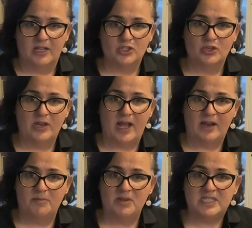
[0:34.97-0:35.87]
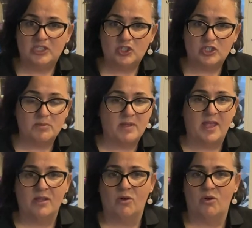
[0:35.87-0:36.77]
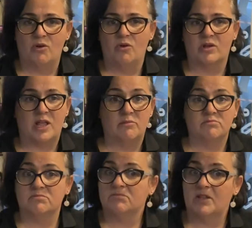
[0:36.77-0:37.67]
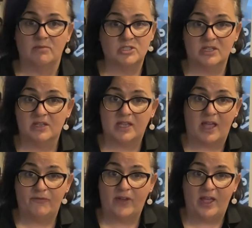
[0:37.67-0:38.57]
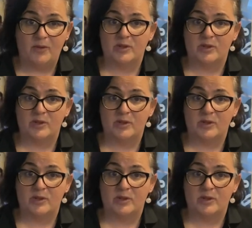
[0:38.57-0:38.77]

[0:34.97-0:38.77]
shoot out a message to me or come to the cafe.